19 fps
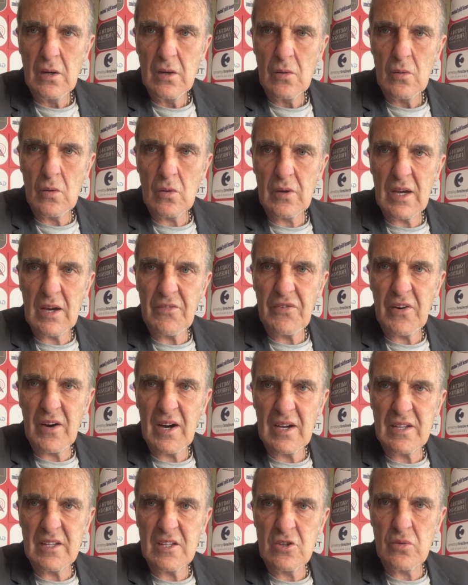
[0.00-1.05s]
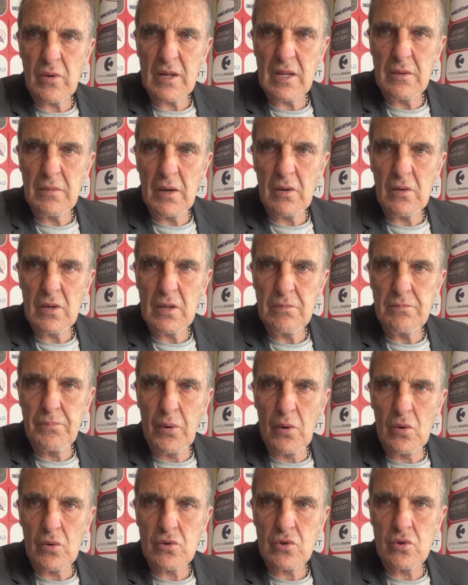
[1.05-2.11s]
we'll get for Hackney? 20 million.
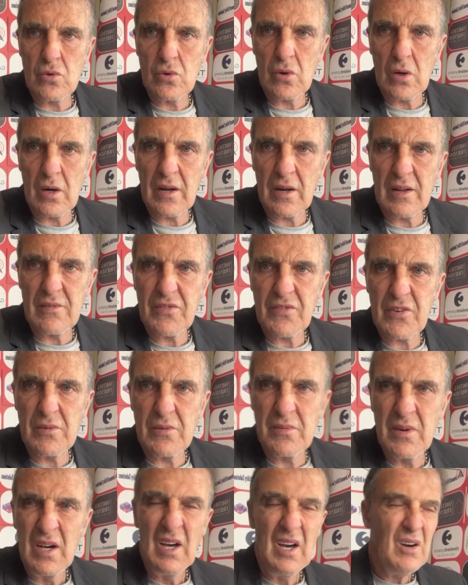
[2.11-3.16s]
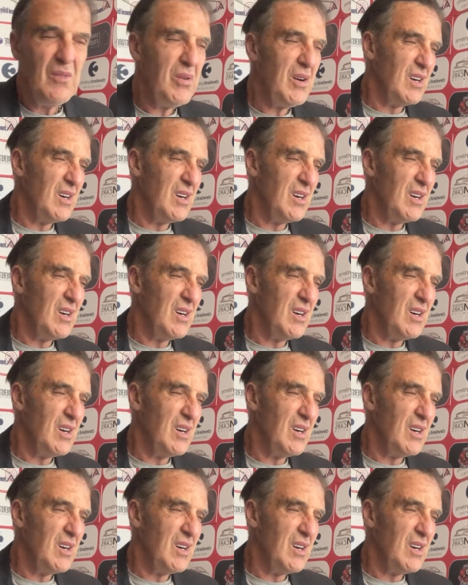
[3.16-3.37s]
Porto are in from, well,